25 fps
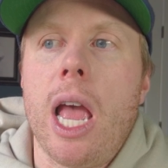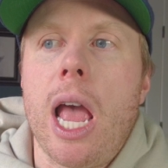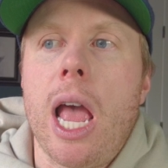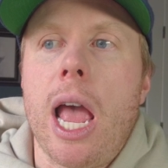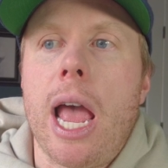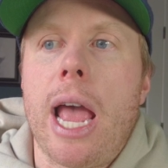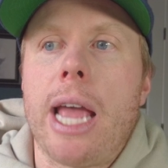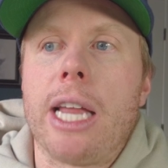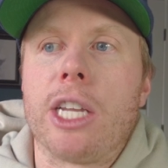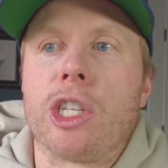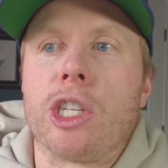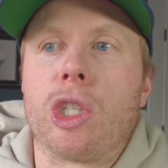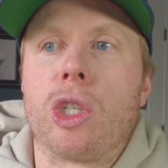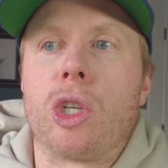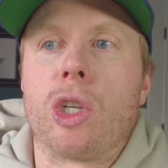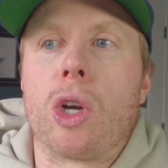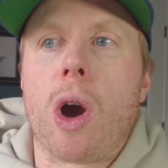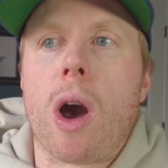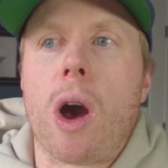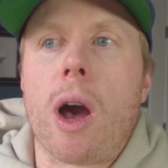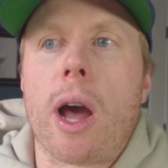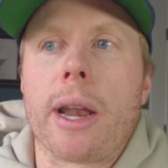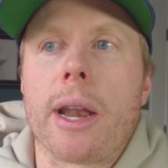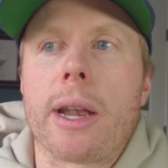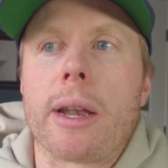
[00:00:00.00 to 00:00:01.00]
has
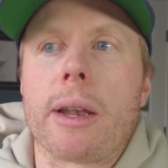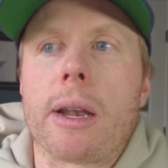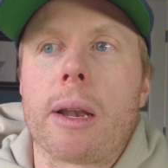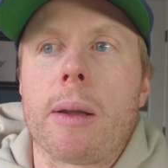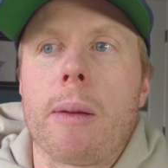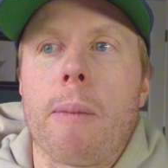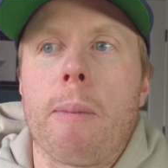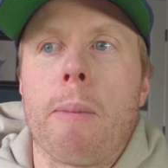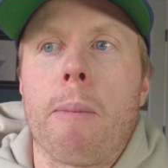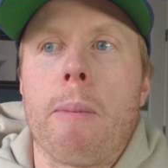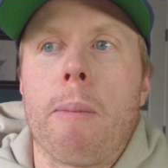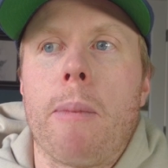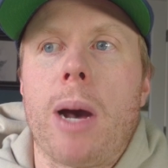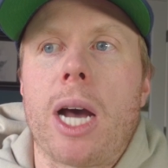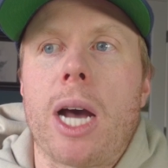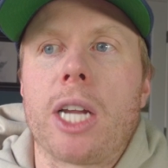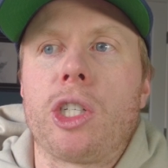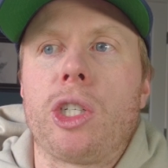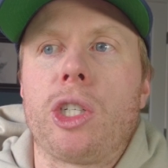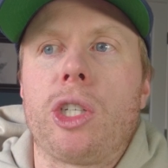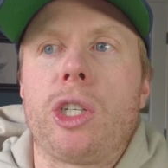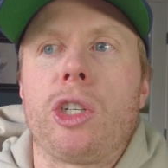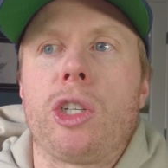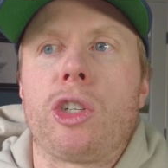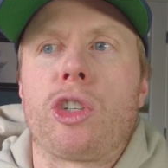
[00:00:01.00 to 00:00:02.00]
gotten
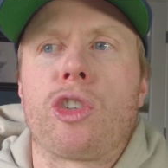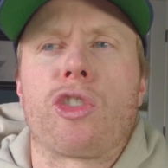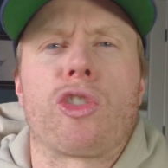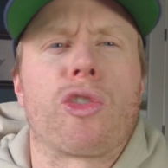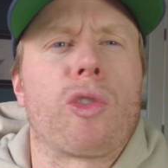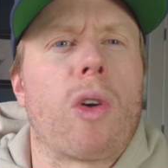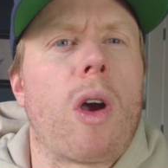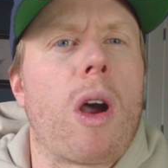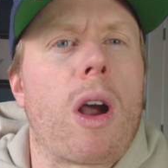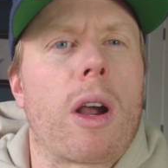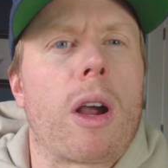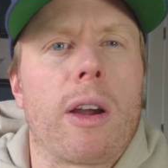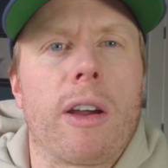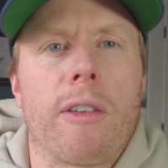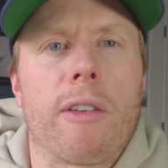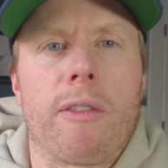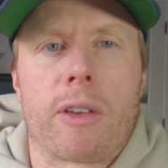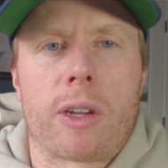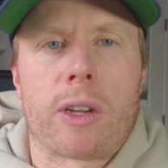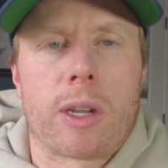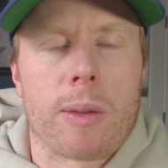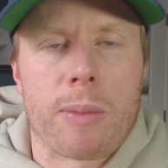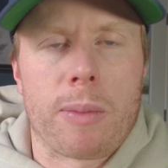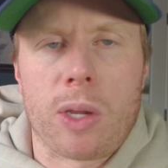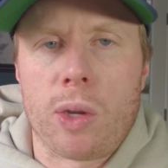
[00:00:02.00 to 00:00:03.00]
much stronger of a
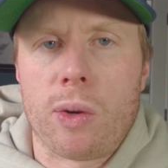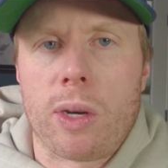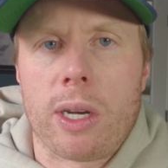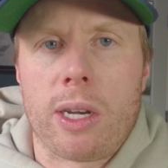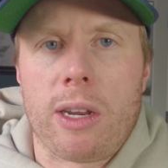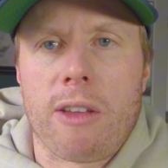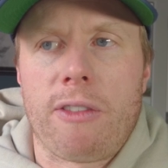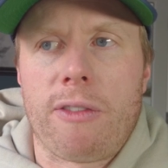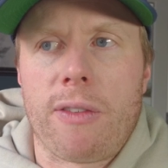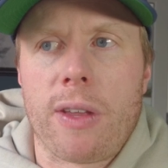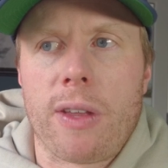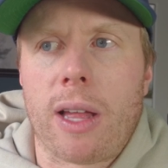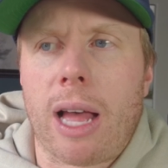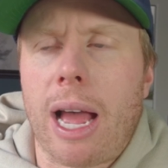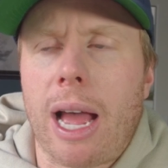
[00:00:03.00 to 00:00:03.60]
community feel.